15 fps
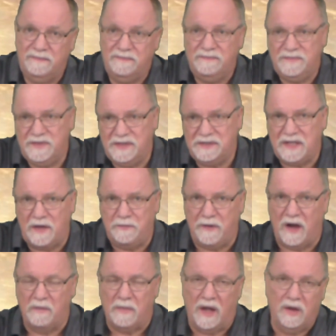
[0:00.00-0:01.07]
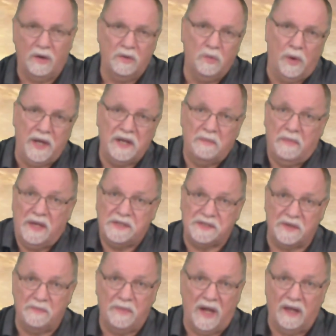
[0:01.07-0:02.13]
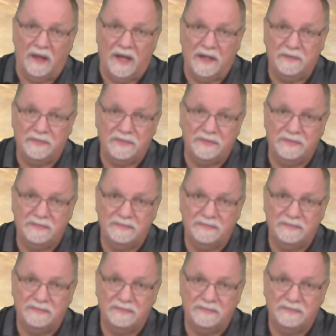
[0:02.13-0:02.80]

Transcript: Just I found my own way to mess up my life,